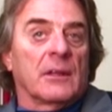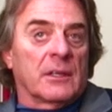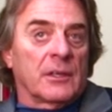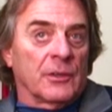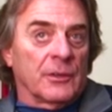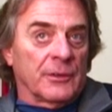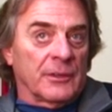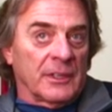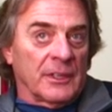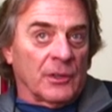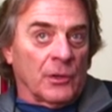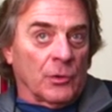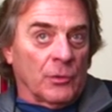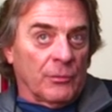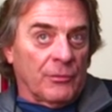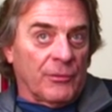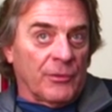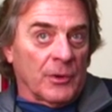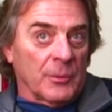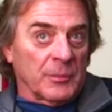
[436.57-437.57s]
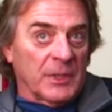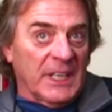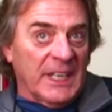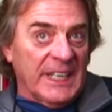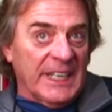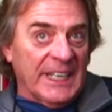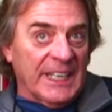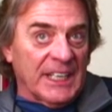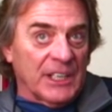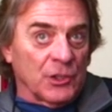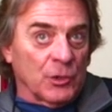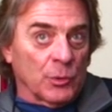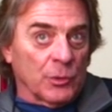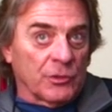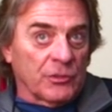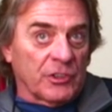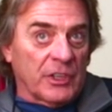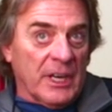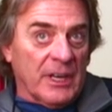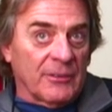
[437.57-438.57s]
getting into a
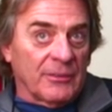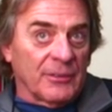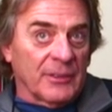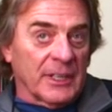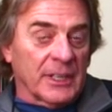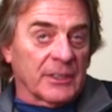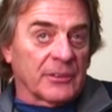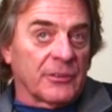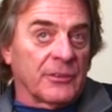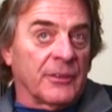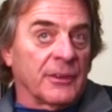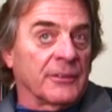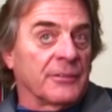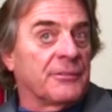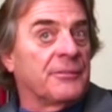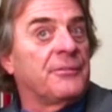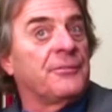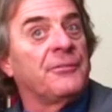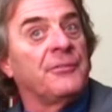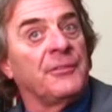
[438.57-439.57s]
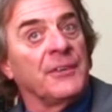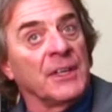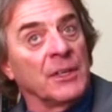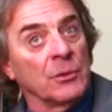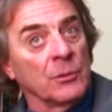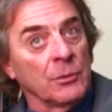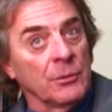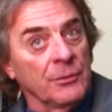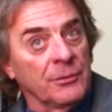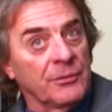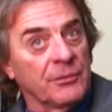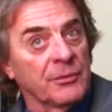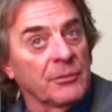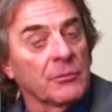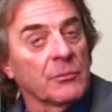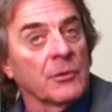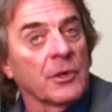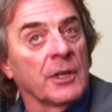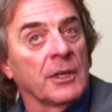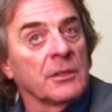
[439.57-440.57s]
shaft flex that feels
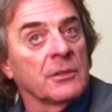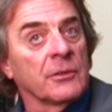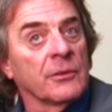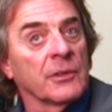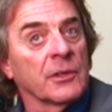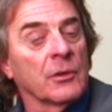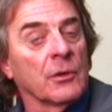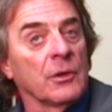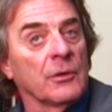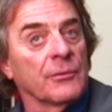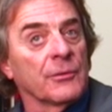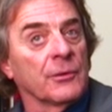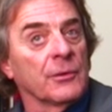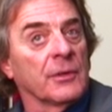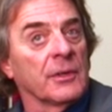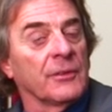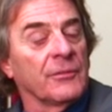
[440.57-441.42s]
right to the golfer,